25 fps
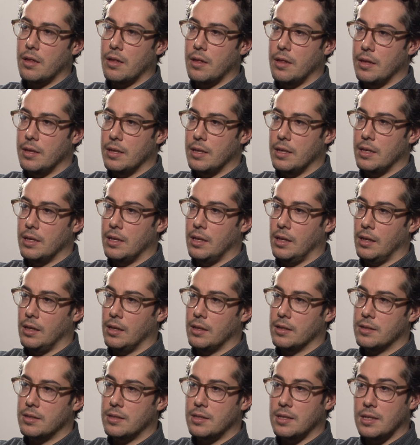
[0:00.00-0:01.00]
the
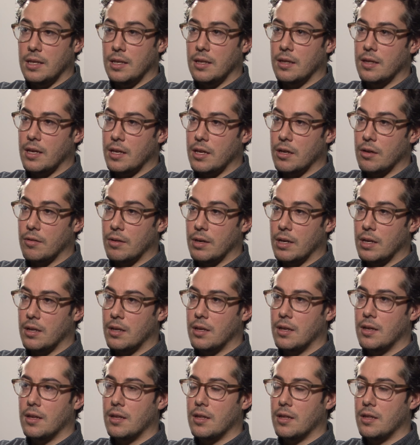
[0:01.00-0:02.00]
scene that you're in,
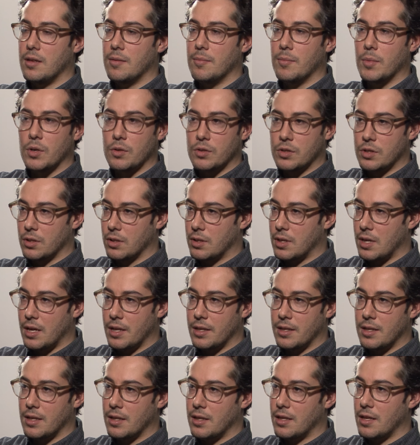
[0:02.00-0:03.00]
the emotional
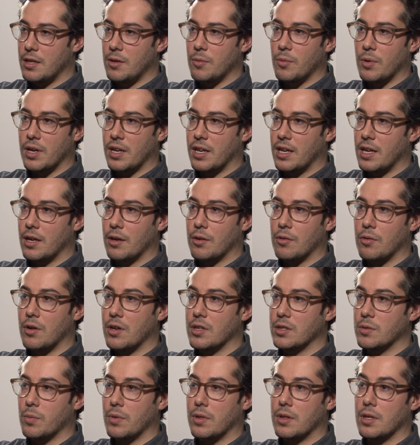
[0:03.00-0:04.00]
content that you want to get
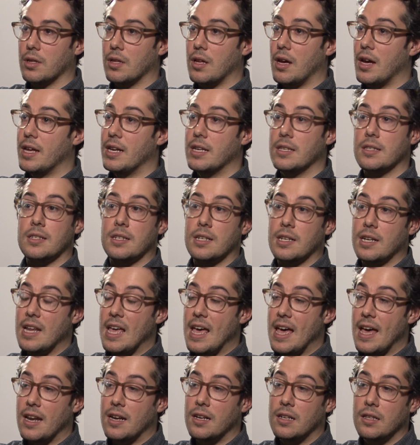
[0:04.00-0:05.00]
across with the line. Is it an
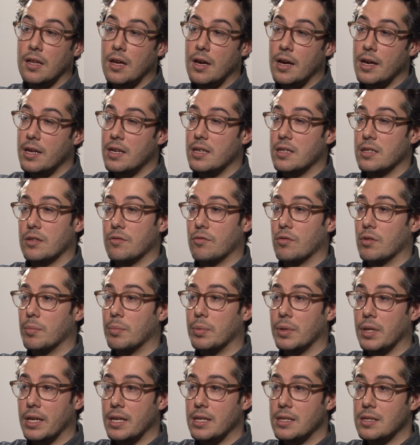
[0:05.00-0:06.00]
added line? Is it a
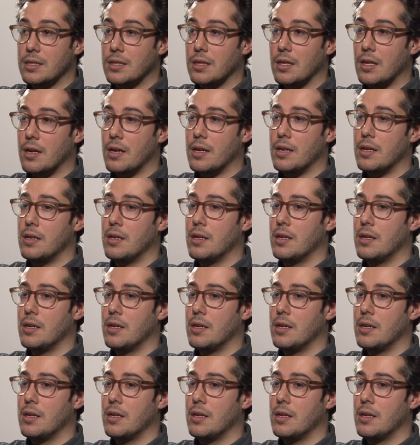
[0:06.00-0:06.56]
replaced line?